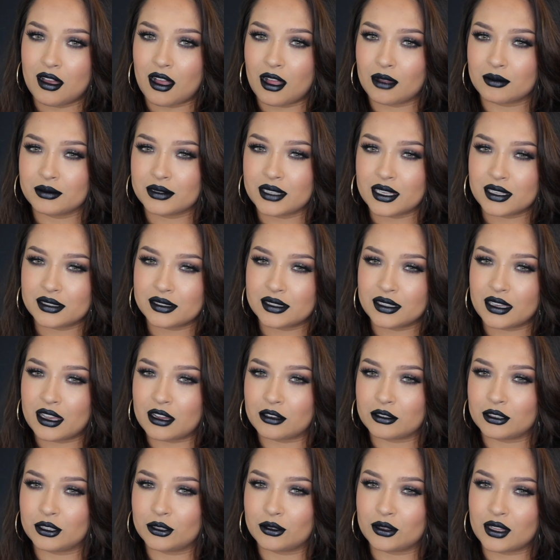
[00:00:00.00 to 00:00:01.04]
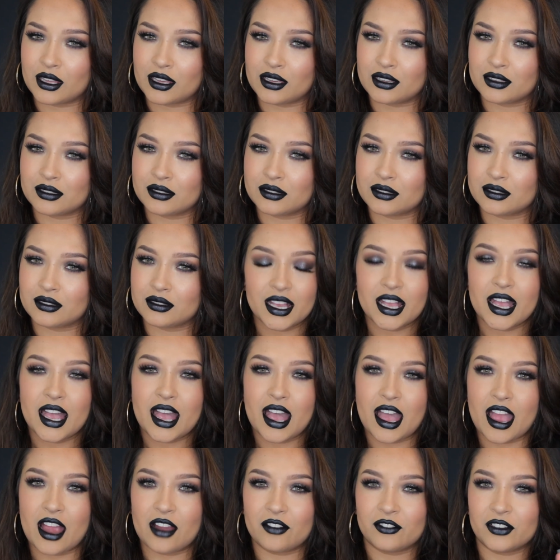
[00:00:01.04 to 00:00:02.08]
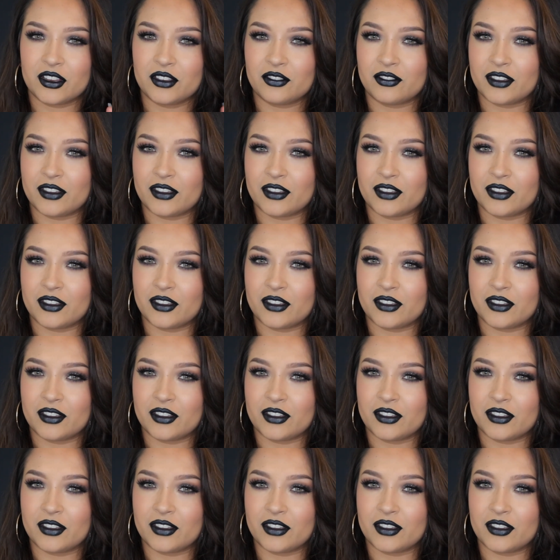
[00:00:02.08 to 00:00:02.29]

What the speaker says: I'm testing out new things. Every